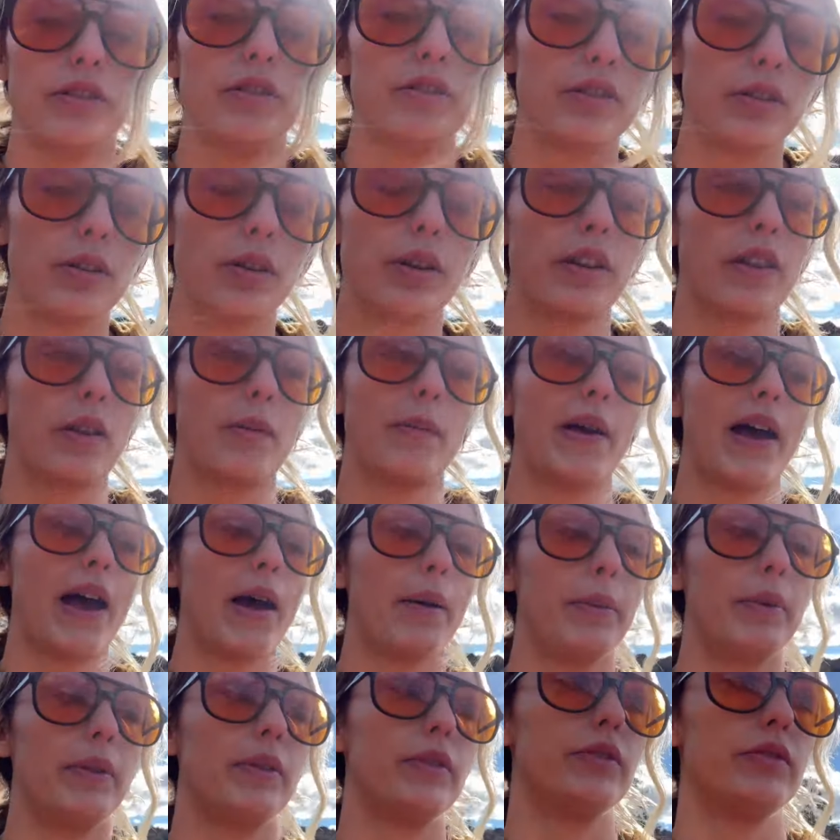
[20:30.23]
just look at the
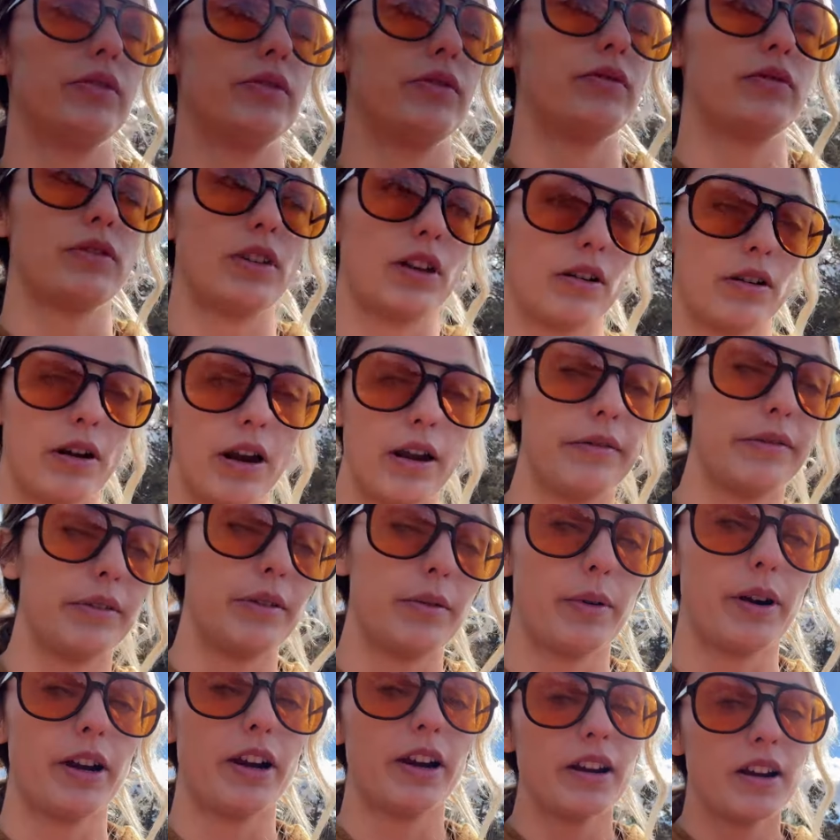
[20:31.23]
map and they're they're
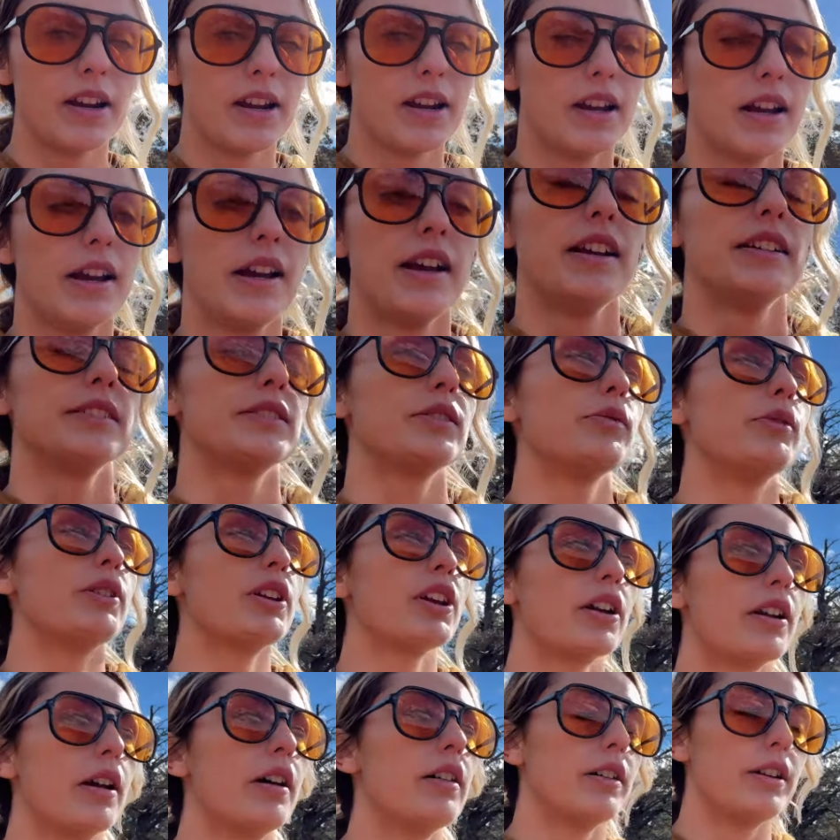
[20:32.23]
everywhere. So we
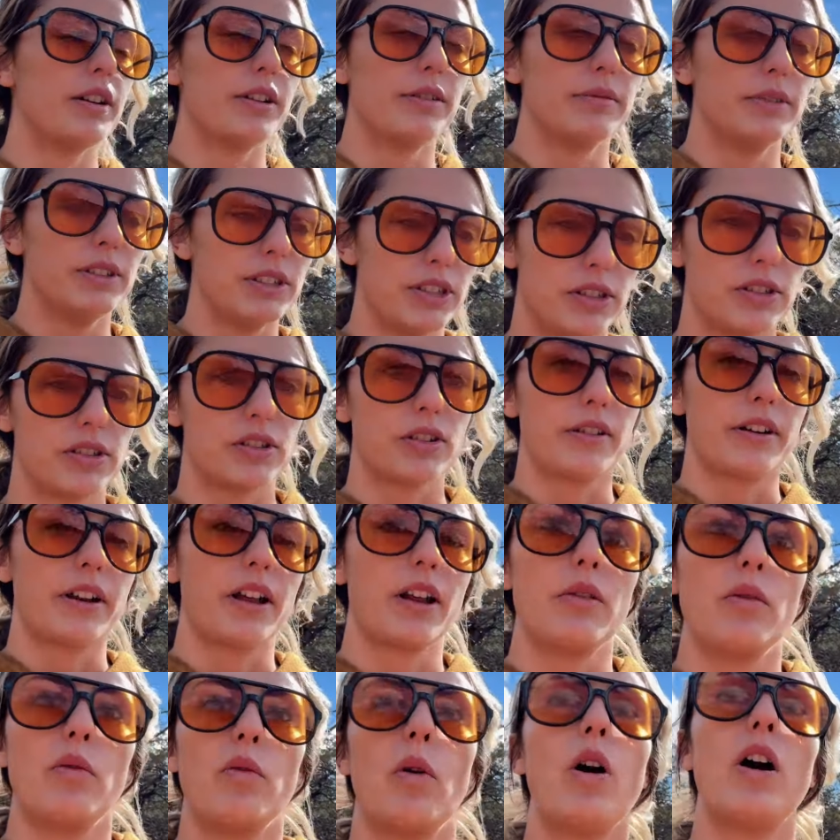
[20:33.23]
got out here and we just started
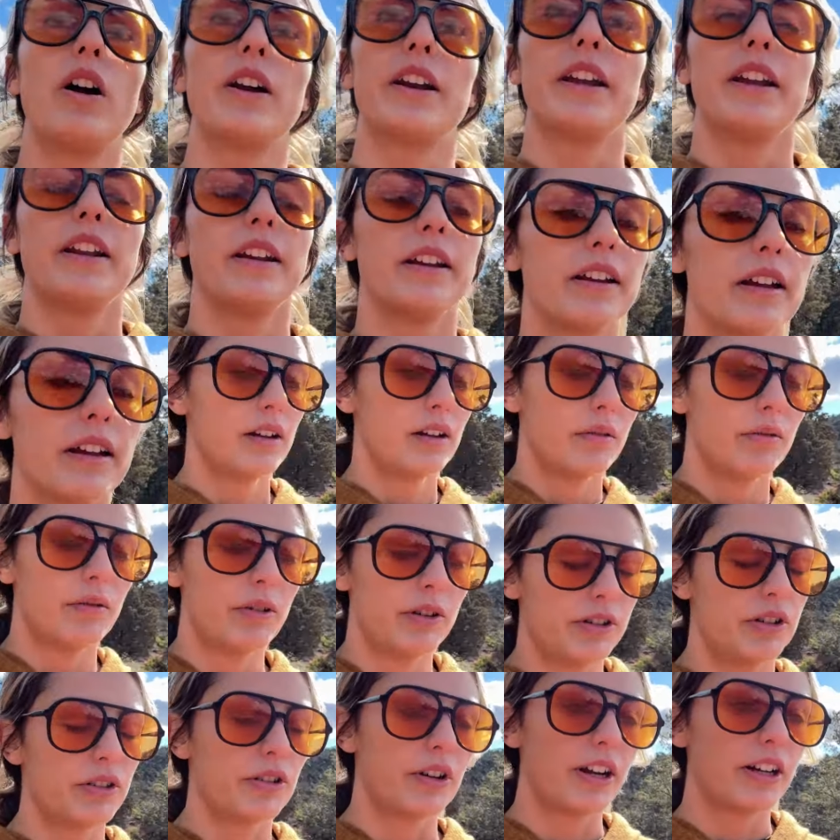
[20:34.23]
kind of walking
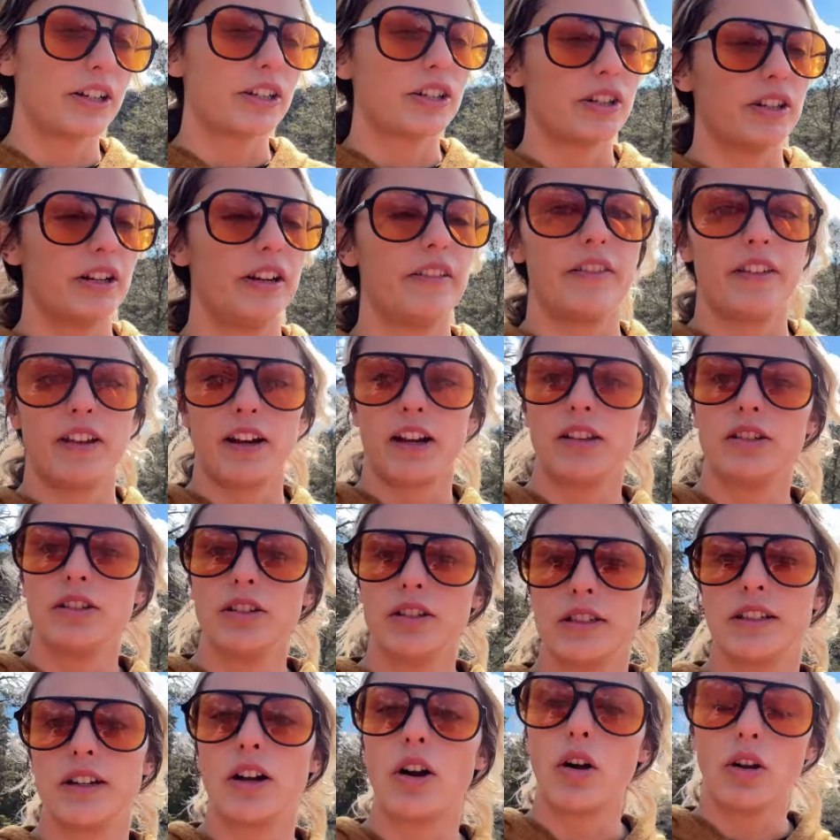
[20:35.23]
one direction and then I
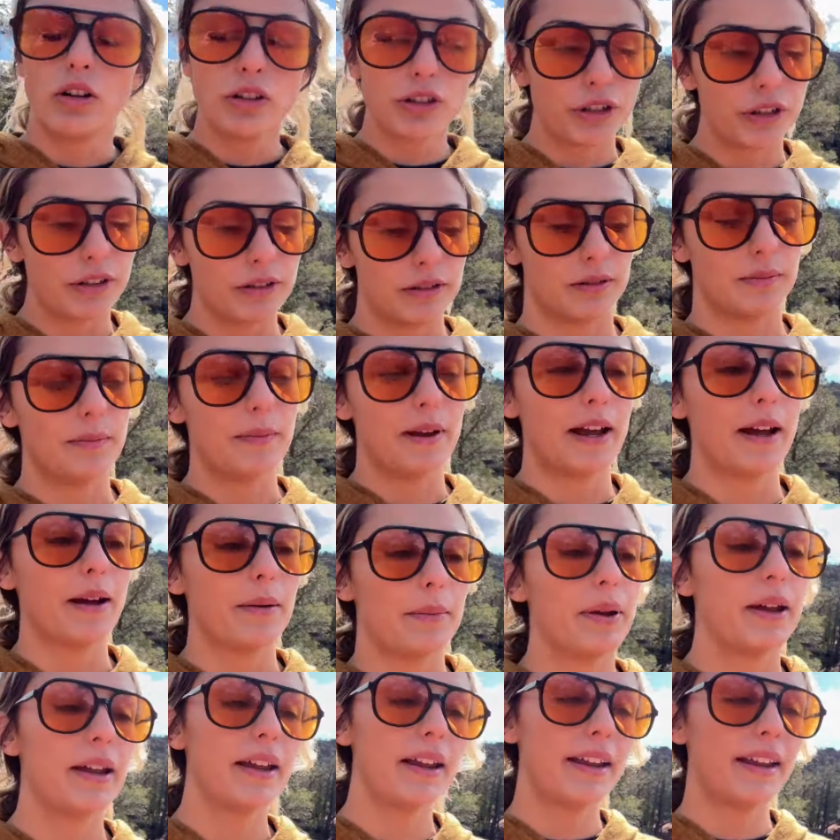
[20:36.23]
looked at AllTrails map
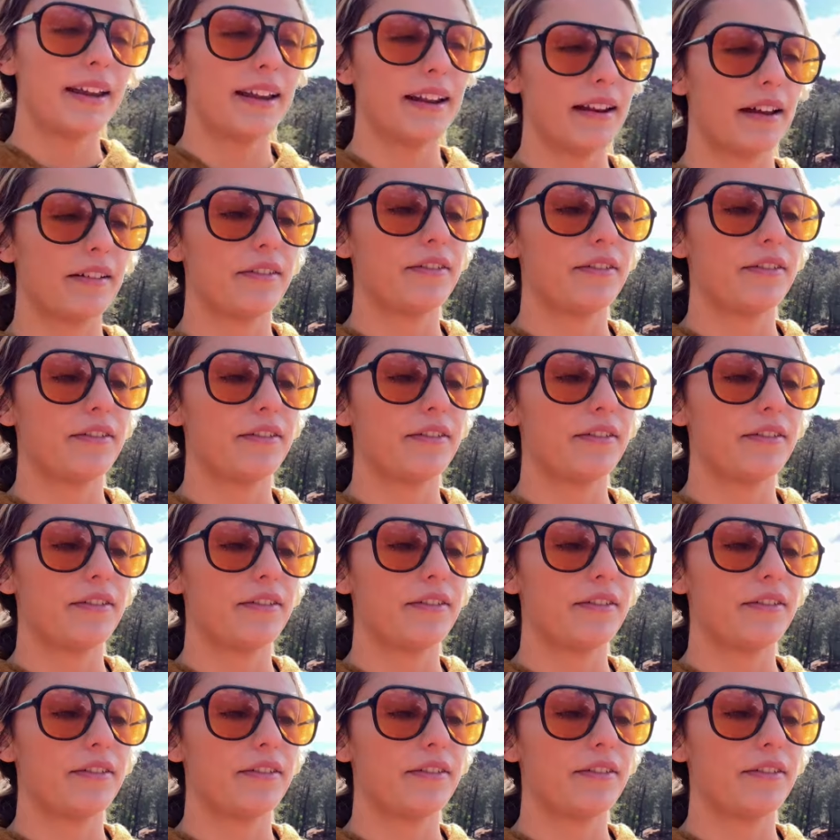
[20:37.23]
and I